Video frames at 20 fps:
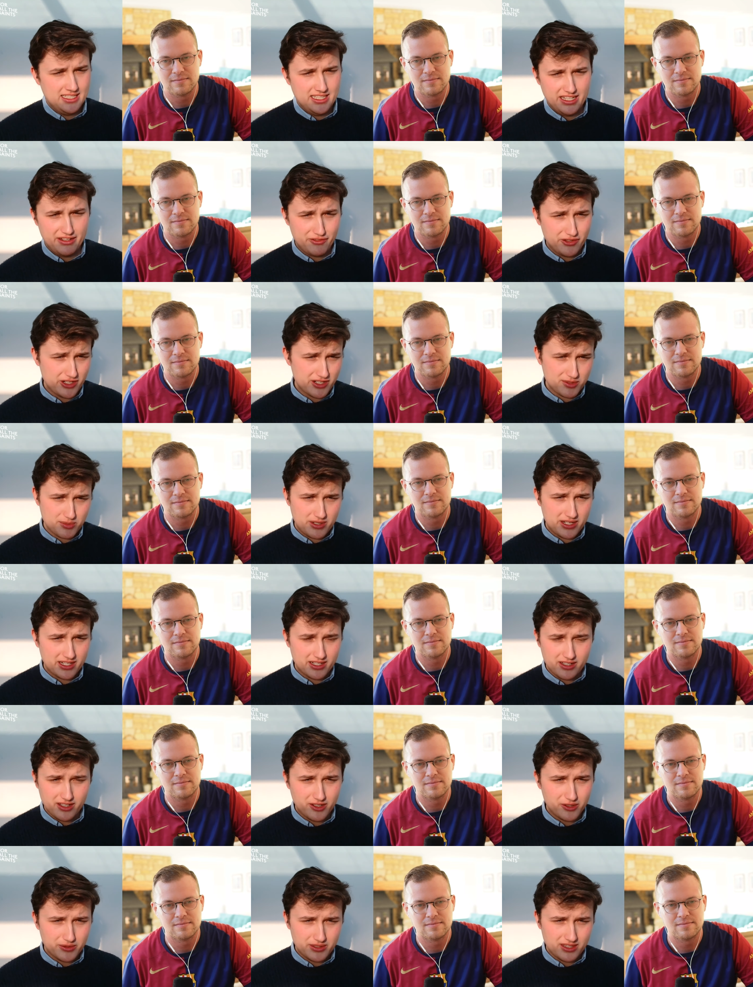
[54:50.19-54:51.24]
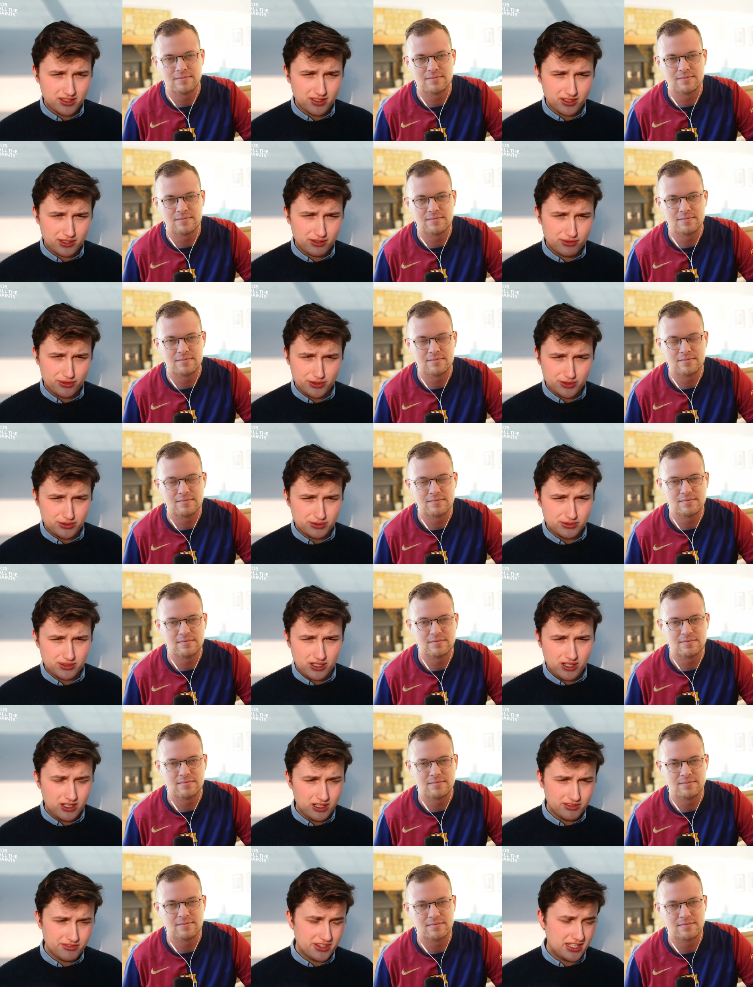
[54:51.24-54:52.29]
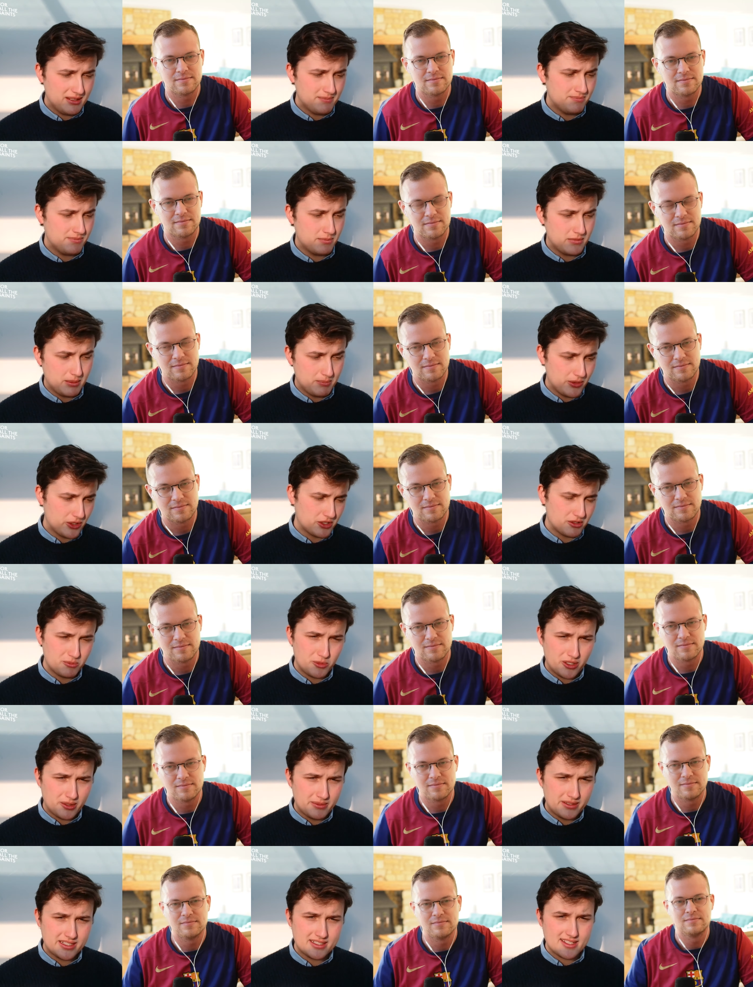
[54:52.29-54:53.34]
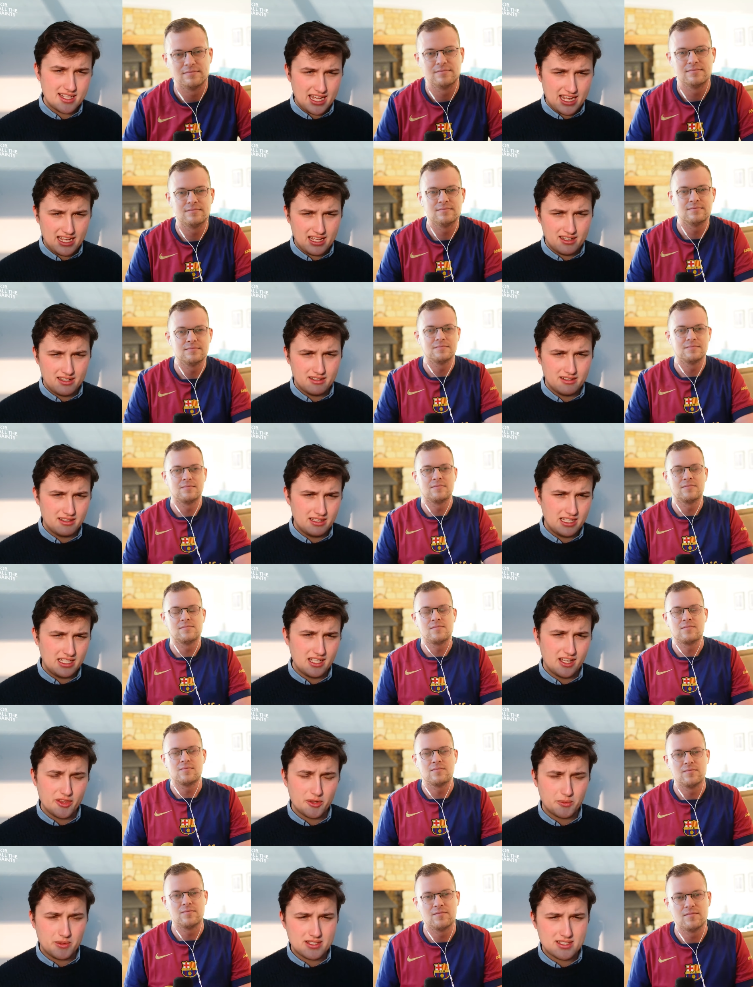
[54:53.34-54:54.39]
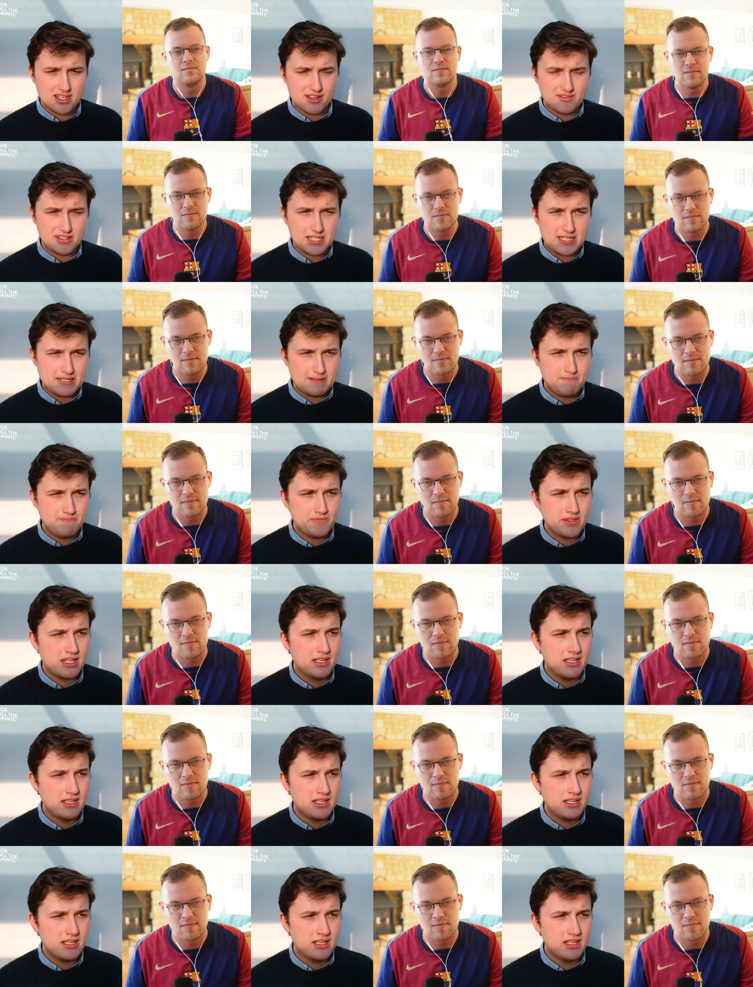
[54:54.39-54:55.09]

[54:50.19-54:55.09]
Speaker 1: If you just want to go and look through all of them, the Book of Mormons and the other ones I've done.